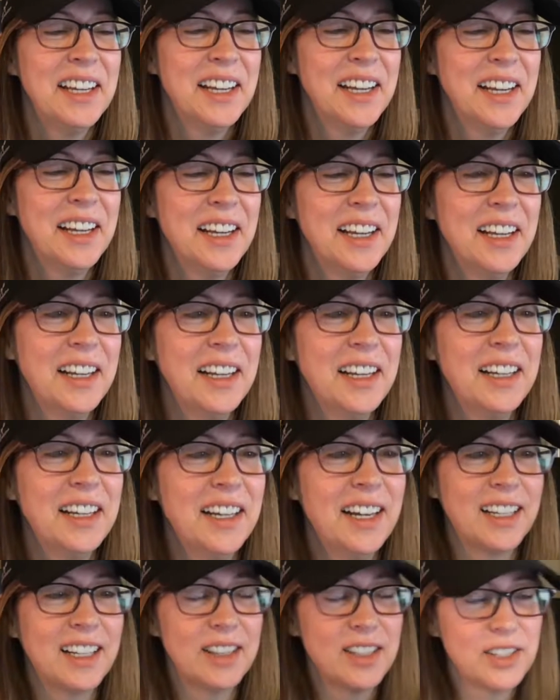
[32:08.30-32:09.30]

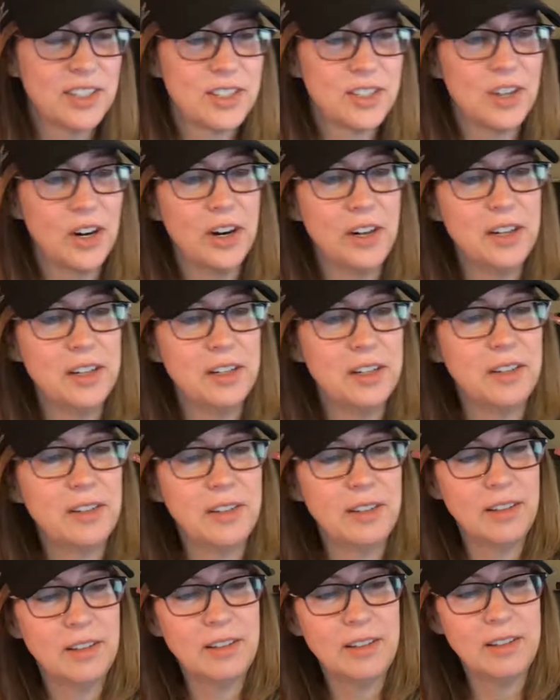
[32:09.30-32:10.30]
I got the start.
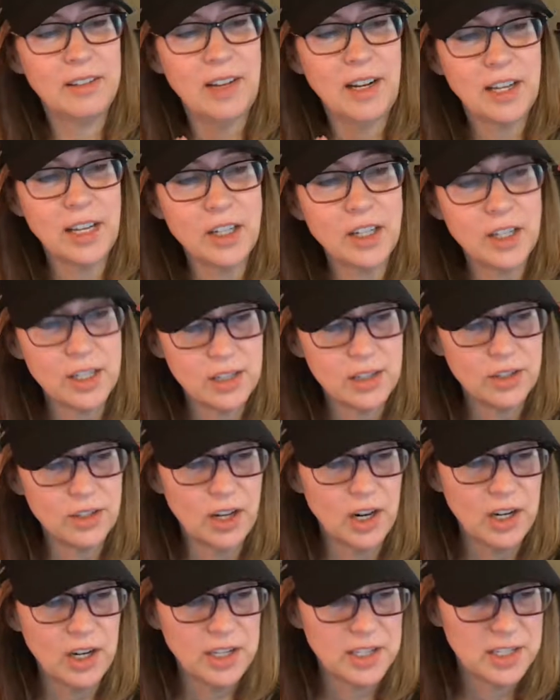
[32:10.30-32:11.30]
I got a good
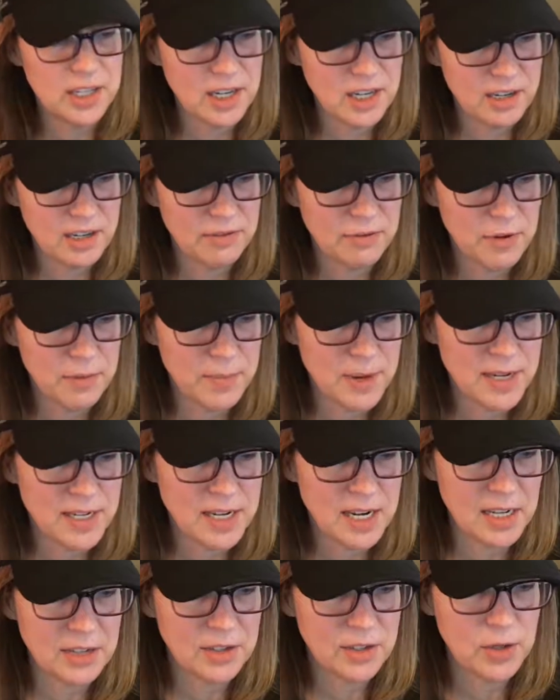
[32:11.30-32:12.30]
start for my
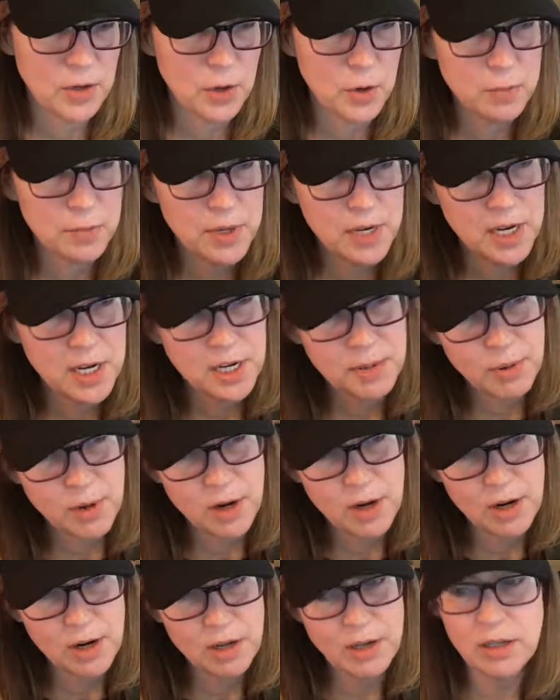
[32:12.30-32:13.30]
next opening
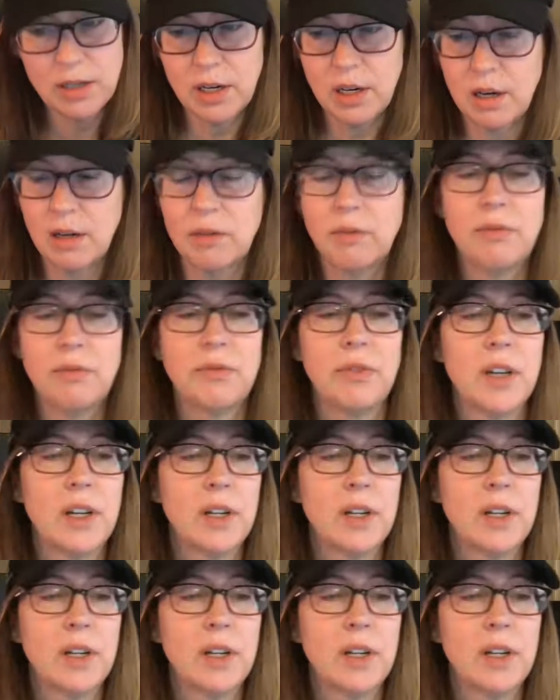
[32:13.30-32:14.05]
part of